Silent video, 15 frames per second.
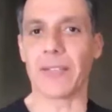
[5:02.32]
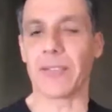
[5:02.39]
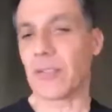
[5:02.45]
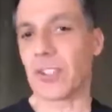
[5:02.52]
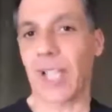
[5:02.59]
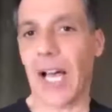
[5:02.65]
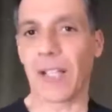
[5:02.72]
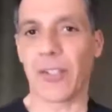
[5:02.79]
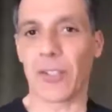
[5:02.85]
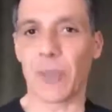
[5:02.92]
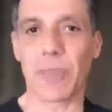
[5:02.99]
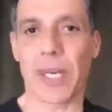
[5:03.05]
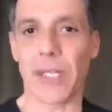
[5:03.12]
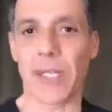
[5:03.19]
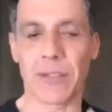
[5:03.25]
Stalin
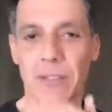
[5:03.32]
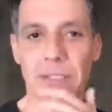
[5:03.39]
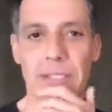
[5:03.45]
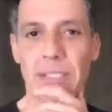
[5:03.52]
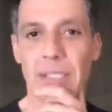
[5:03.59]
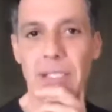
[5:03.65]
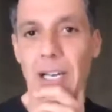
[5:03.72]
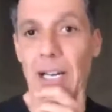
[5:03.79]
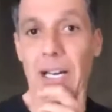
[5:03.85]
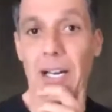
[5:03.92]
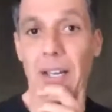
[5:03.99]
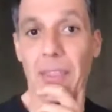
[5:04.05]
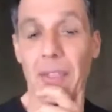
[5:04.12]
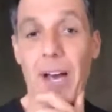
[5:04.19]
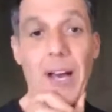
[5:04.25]
apparently
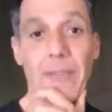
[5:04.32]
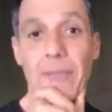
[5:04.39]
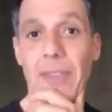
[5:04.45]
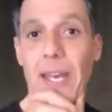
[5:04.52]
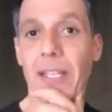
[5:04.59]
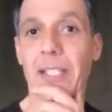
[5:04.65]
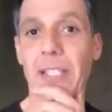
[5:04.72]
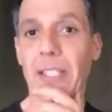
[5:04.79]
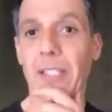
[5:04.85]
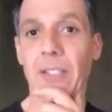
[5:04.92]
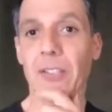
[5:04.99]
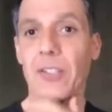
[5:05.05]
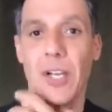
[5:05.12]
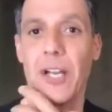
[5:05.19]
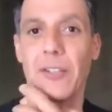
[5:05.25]
thought that he
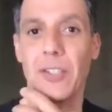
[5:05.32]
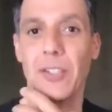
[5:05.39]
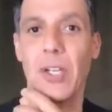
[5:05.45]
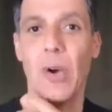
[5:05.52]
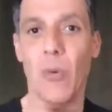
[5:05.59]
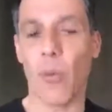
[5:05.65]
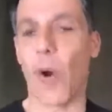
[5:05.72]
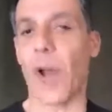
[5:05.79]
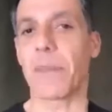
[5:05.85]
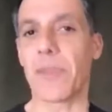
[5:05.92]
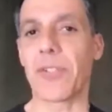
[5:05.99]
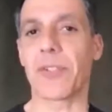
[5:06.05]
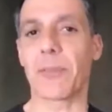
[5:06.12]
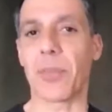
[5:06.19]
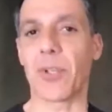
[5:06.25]
could just wipe
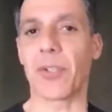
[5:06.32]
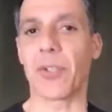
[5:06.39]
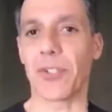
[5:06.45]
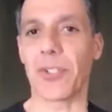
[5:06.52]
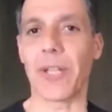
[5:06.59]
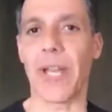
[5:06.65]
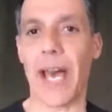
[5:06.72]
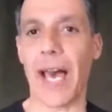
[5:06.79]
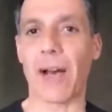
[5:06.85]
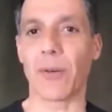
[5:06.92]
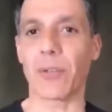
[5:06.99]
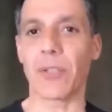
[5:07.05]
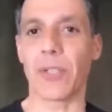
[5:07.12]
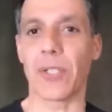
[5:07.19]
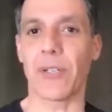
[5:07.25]
this person
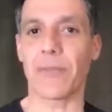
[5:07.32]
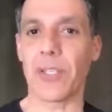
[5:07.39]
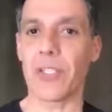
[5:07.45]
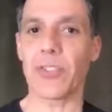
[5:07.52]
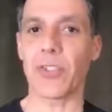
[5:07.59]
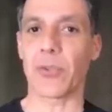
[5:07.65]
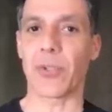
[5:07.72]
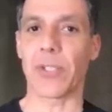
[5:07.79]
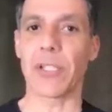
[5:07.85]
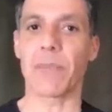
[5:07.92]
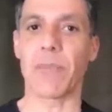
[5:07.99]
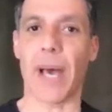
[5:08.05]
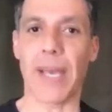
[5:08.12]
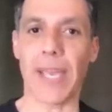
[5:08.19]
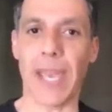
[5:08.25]
out of history
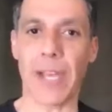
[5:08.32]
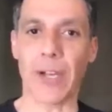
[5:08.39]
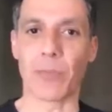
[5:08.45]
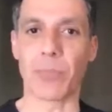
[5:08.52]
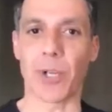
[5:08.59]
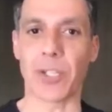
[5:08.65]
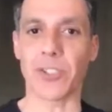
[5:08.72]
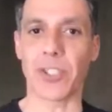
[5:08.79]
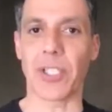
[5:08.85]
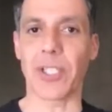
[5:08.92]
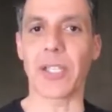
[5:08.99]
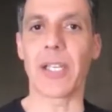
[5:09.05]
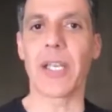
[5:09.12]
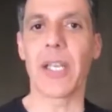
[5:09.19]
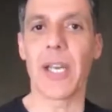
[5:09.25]
by
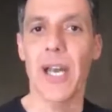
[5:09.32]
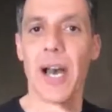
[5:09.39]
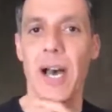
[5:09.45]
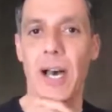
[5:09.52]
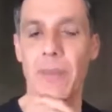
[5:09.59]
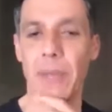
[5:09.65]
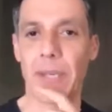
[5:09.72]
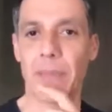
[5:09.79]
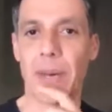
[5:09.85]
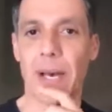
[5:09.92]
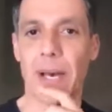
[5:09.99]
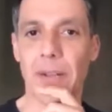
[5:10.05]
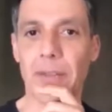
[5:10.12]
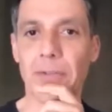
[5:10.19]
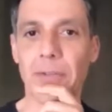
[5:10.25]
airbrushing him
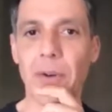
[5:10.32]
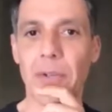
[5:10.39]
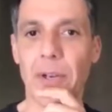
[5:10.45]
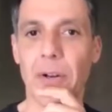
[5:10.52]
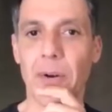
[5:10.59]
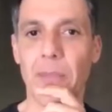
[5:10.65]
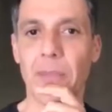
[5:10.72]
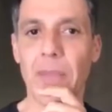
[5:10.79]
out of the photo.